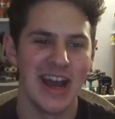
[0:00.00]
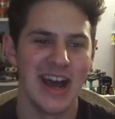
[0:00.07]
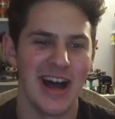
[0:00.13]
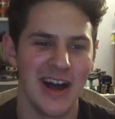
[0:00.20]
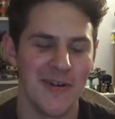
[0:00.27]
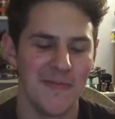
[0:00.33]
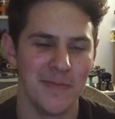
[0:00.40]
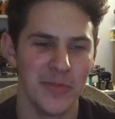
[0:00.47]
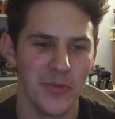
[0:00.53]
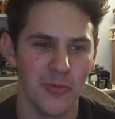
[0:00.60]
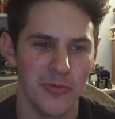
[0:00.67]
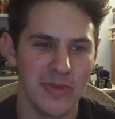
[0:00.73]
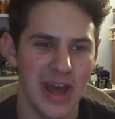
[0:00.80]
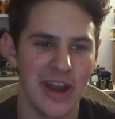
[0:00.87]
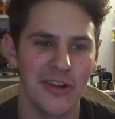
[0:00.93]

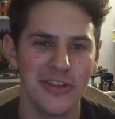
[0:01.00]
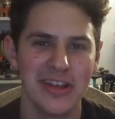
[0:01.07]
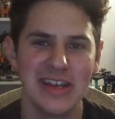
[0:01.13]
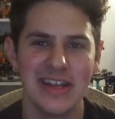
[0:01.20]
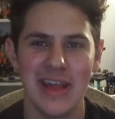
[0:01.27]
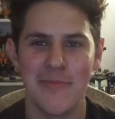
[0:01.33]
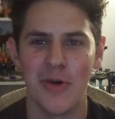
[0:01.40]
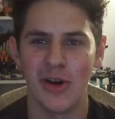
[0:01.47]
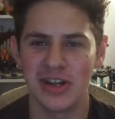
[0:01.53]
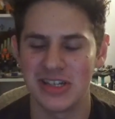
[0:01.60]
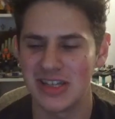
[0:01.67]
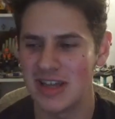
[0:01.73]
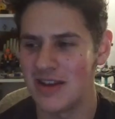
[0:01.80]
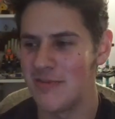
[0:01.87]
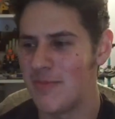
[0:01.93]
not only do they push
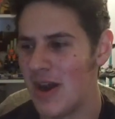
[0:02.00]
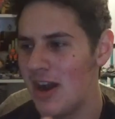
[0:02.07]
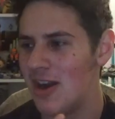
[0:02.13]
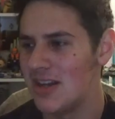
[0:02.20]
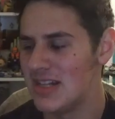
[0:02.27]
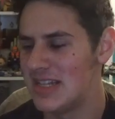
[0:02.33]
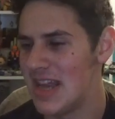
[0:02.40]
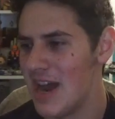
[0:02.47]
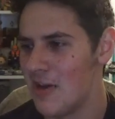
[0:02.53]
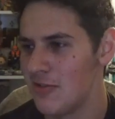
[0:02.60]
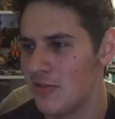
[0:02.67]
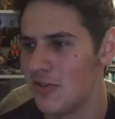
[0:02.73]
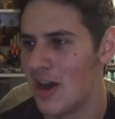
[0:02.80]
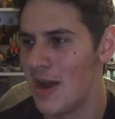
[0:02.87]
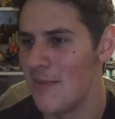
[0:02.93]
the parents
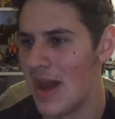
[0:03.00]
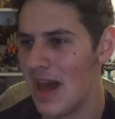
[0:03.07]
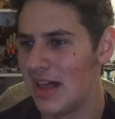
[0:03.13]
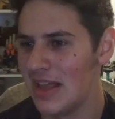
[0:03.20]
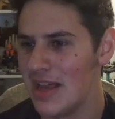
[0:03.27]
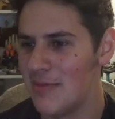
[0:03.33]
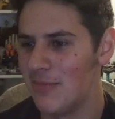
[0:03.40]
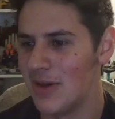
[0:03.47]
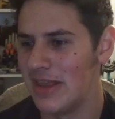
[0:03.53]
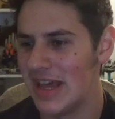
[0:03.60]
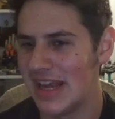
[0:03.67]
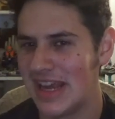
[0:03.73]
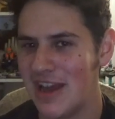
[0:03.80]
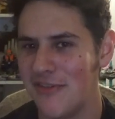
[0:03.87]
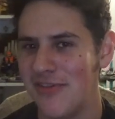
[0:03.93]
down Crime Alley, but
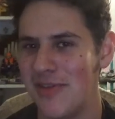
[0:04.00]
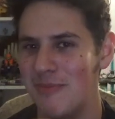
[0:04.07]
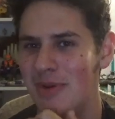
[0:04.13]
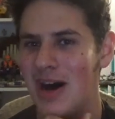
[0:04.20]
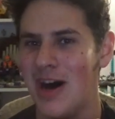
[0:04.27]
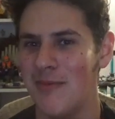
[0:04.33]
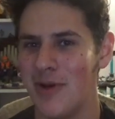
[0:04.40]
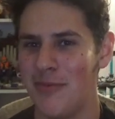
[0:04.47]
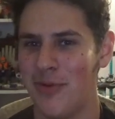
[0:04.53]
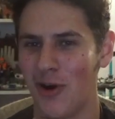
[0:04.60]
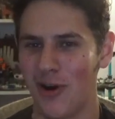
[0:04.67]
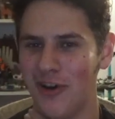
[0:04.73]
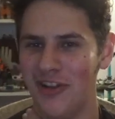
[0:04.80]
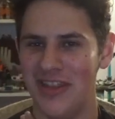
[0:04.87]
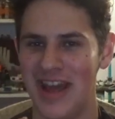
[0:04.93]
they give the mom a
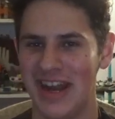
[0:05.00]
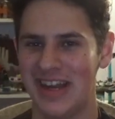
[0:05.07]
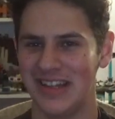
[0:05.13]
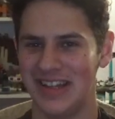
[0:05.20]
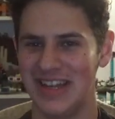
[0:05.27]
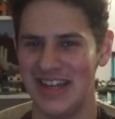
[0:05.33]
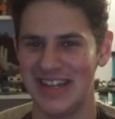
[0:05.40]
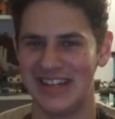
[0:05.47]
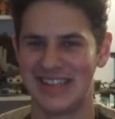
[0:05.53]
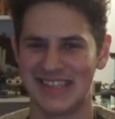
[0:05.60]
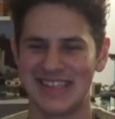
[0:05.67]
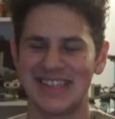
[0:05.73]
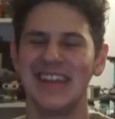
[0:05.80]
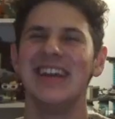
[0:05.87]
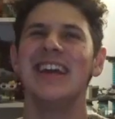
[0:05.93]
pearl
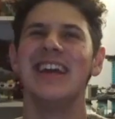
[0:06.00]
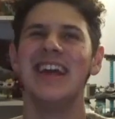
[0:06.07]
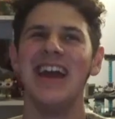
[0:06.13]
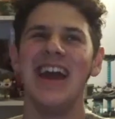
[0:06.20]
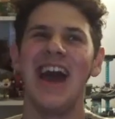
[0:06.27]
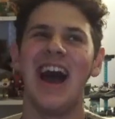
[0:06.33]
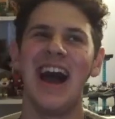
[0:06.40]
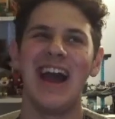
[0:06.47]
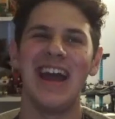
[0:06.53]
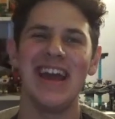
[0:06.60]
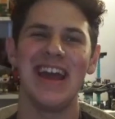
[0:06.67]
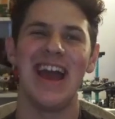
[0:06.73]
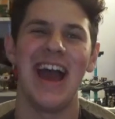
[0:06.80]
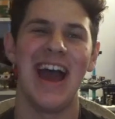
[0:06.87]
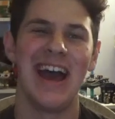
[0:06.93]
necklace.
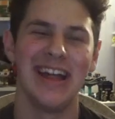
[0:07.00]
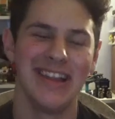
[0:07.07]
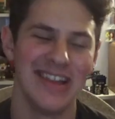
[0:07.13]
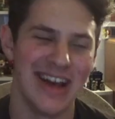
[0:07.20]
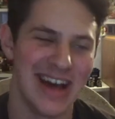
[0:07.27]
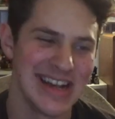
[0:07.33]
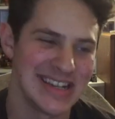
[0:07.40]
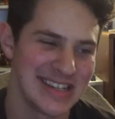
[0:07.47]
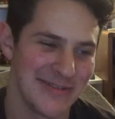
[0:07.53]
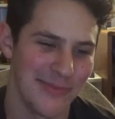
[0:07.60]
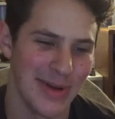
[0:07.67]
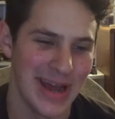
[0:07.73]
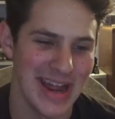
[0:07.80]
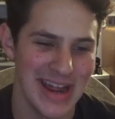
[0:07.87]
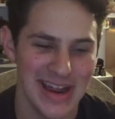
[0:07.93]
I lost
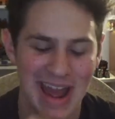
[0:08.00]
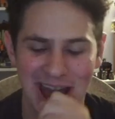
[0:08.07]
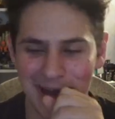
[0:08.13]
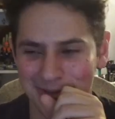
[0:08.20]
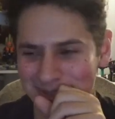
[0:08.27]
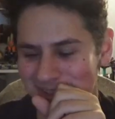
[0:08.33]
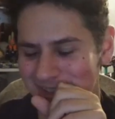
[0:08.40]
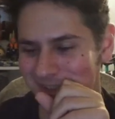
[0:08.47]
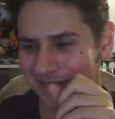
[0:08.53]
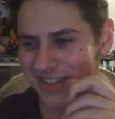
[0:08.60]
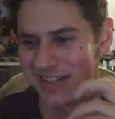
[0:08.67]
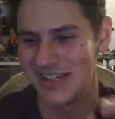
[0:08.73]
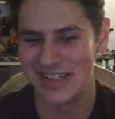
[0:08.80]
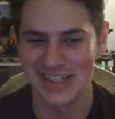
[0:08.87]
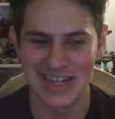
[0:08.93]
my absolute
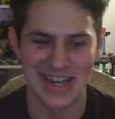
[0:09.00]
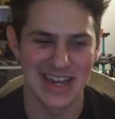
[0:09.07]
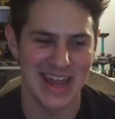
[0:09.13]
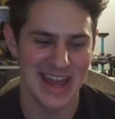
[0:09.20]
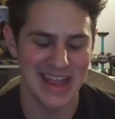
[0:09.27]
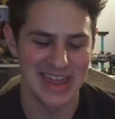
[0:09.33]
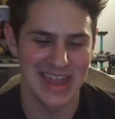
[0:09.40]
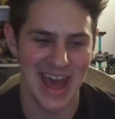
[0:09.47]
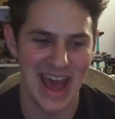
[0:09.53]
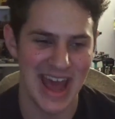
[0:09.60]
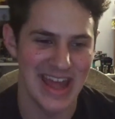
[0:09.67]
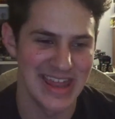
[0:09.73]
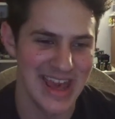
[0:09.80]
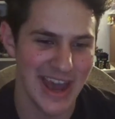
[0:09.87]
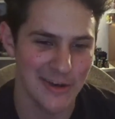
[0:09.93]
shit at
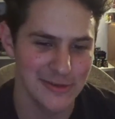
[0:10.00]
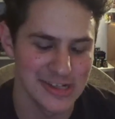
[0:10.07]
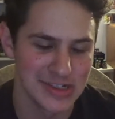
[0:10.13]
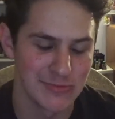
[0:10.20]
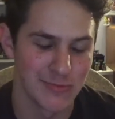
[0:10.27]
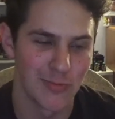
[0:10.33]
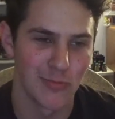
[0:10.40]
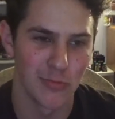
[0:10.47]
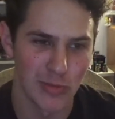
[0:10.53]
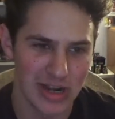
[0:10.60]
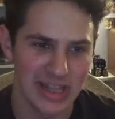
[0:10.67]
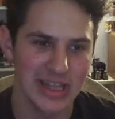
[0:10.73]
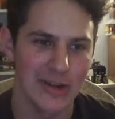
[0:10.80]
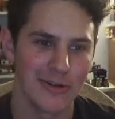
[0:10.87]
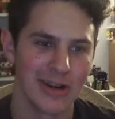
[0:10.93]
that. That was
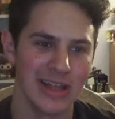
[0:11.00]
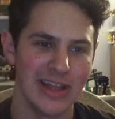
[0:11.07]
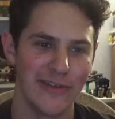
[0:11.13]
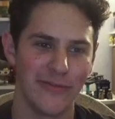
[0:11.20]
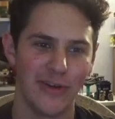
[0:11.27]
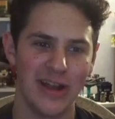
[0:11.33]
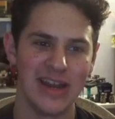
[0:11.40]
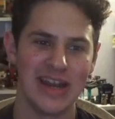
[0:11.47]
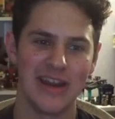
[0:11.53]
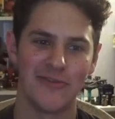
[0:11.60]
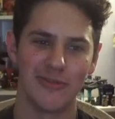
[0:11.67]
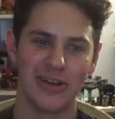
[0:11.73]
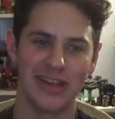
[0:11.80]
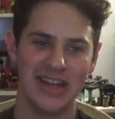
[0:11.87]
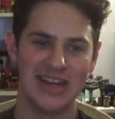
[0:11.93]
really, really funny and
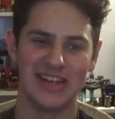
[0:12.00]
really